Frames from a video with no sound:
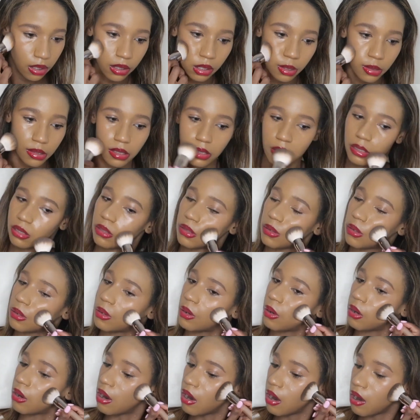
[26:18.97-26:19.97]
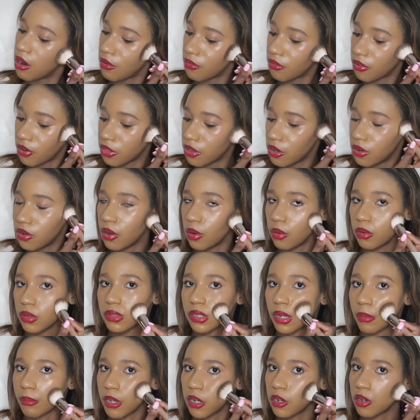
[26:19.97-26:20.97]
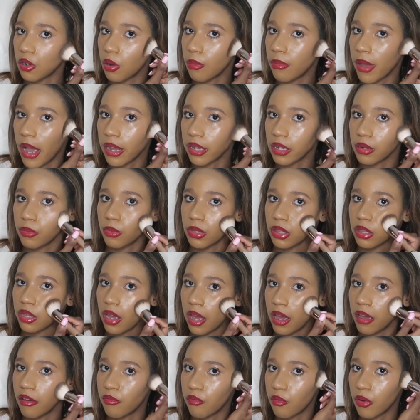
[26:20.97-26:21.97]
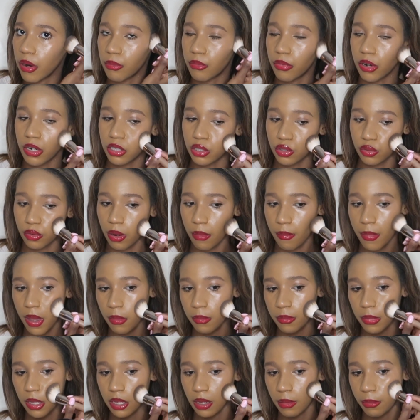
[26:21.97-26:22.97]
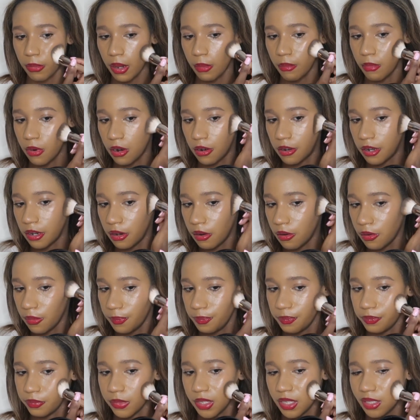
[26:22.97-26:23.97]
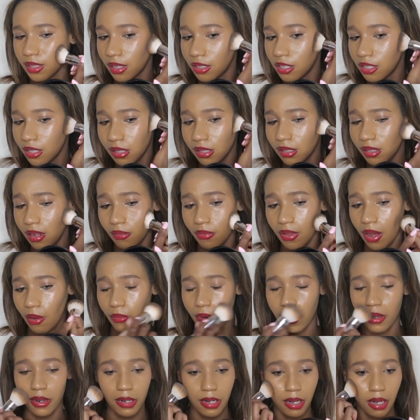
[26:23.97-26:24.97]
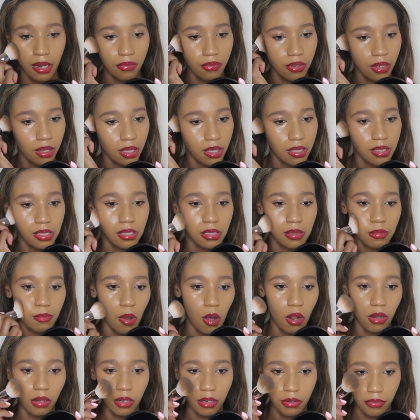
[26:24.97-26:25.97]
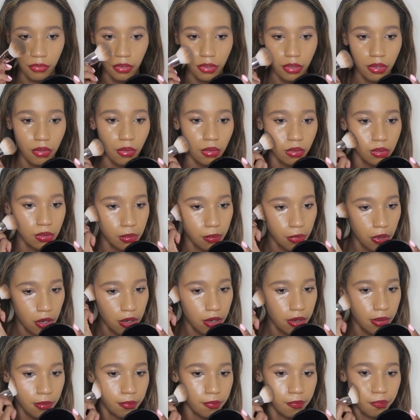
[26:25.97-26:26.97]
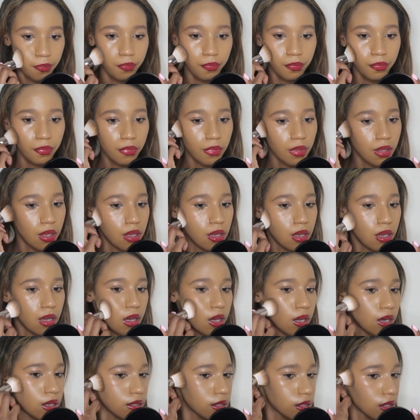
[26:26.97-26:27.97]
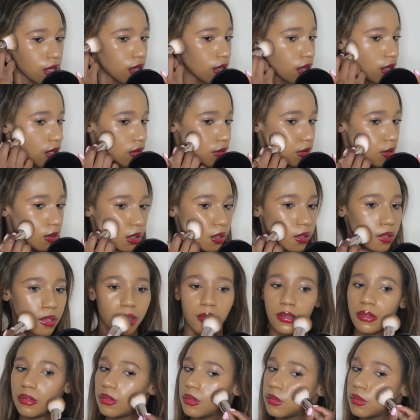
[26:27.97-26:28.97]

This too. For the nose, I'm gonna go back in with the F1 brush from Makeup by Mario because I just love that one, and I feel like it's smaller for the nose part, and it's gonna look really good.